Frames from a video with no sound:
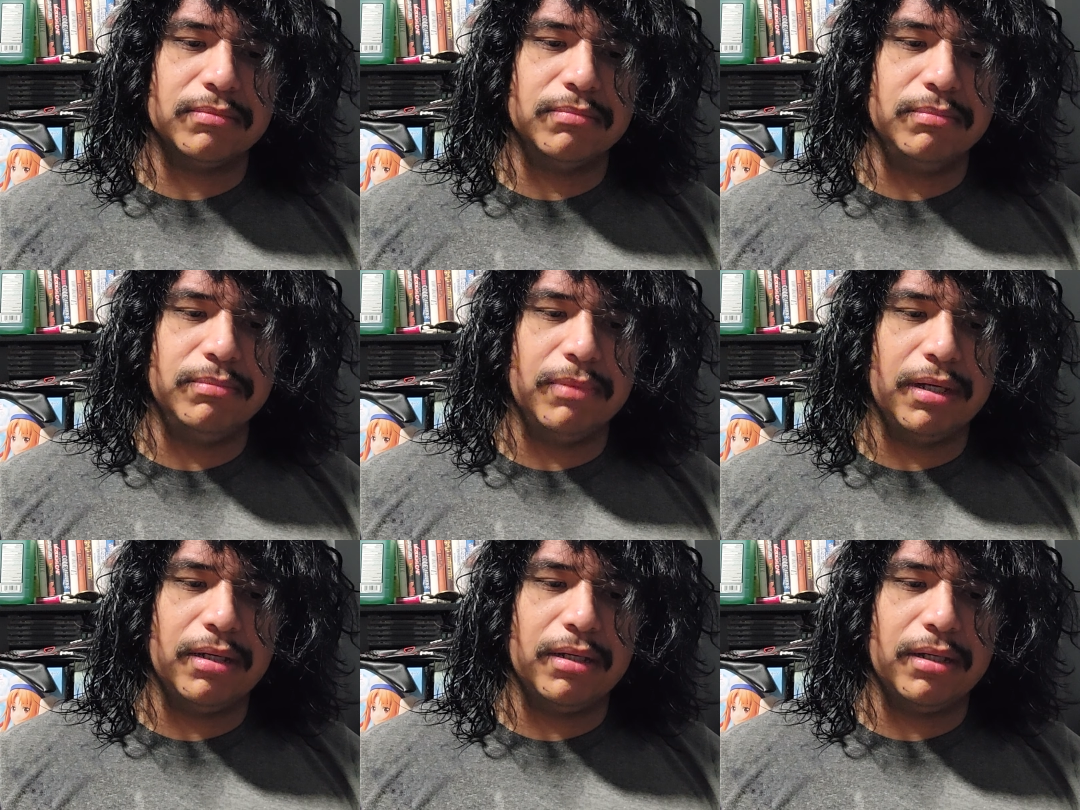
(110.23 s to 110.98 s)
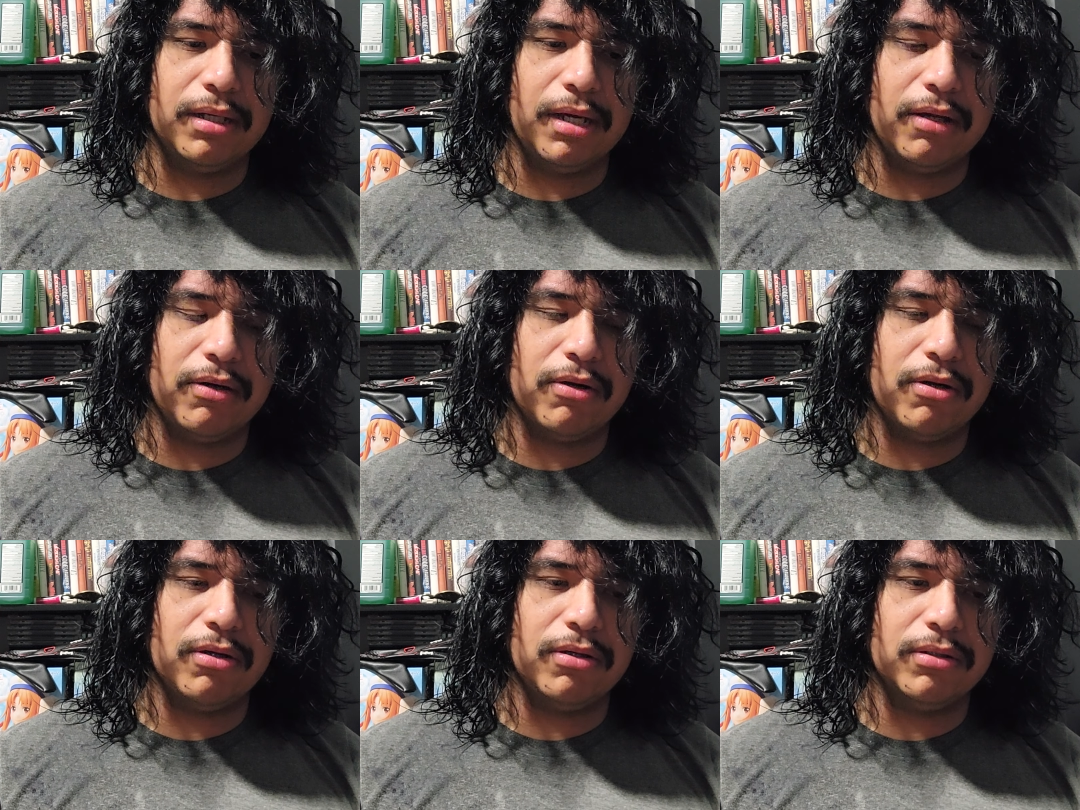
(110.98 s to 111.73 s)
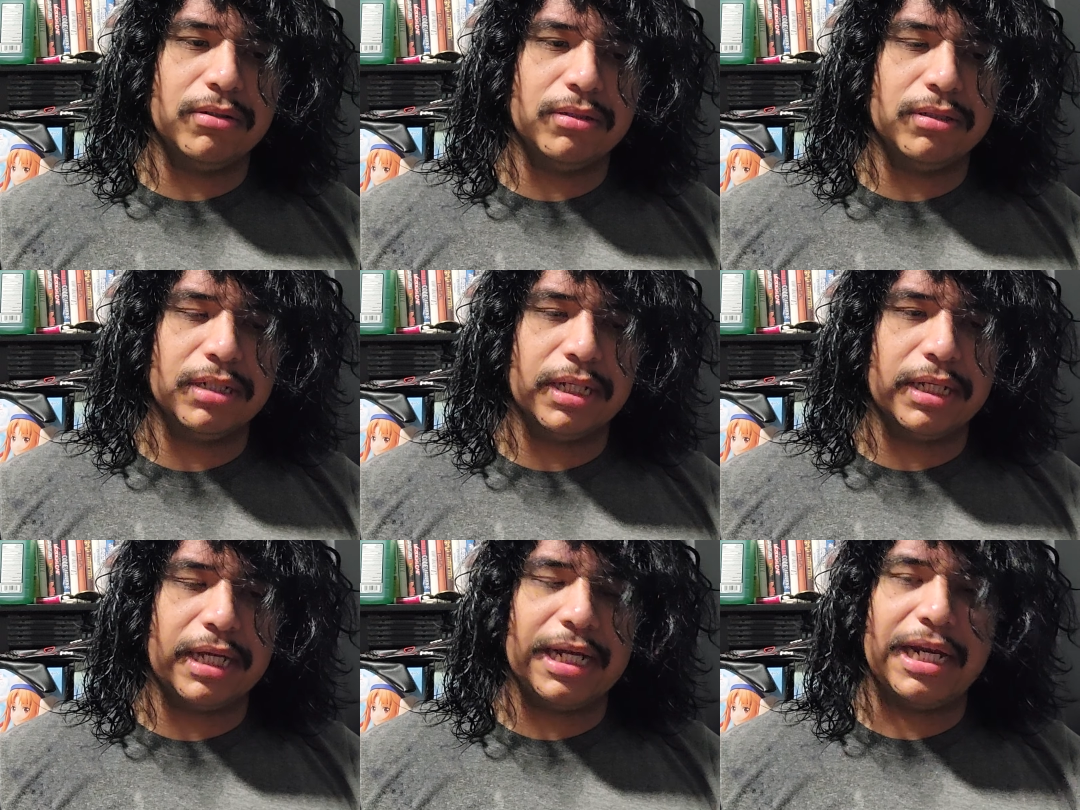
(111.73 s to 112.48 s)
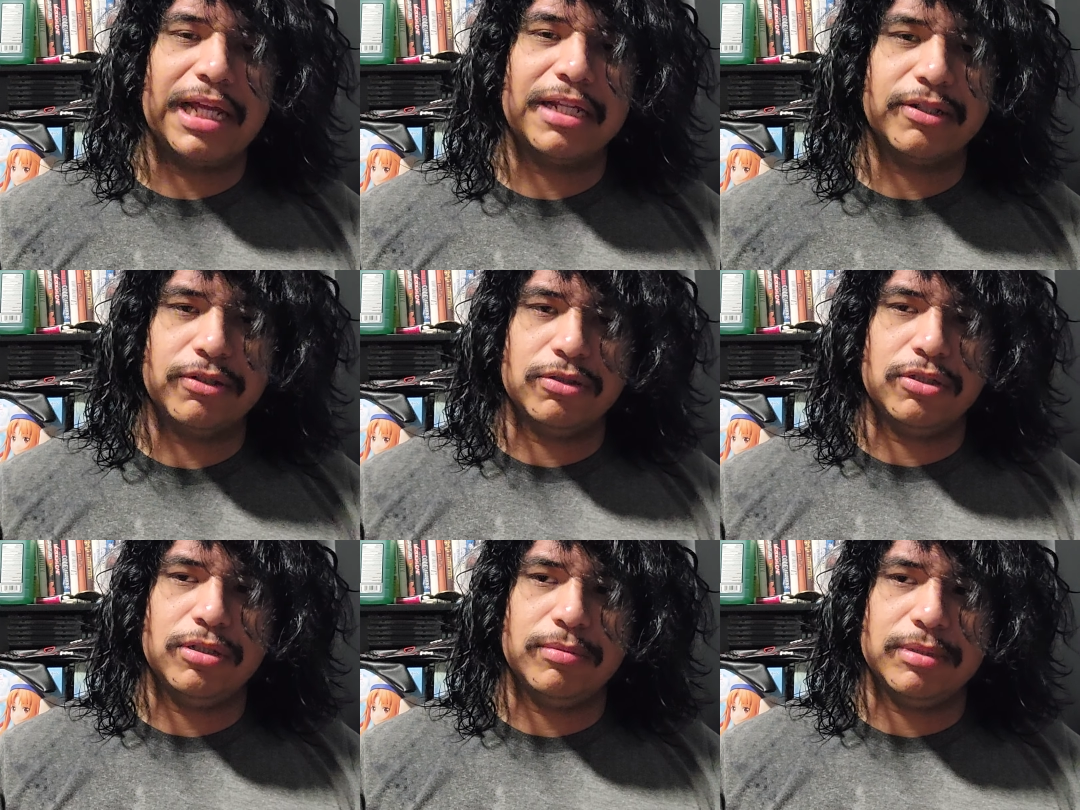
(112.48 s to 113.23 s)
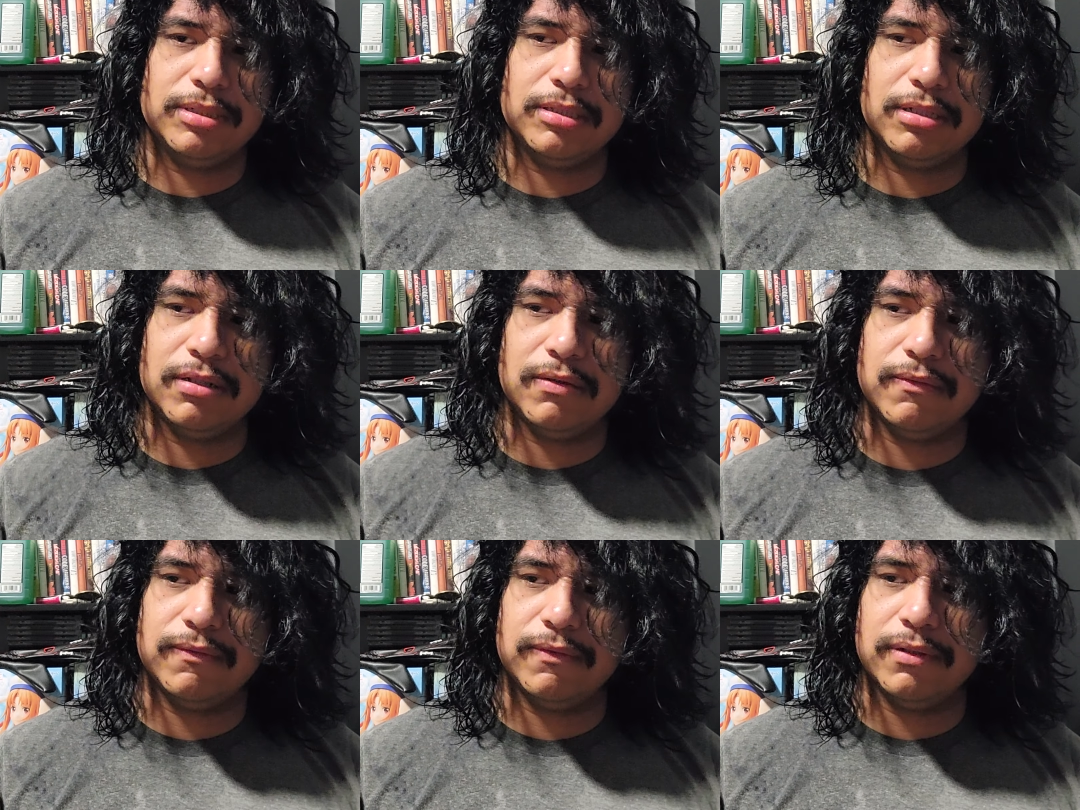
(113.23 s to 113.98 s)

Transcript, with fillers: mm, I don't know, like I like YouTube and stuff.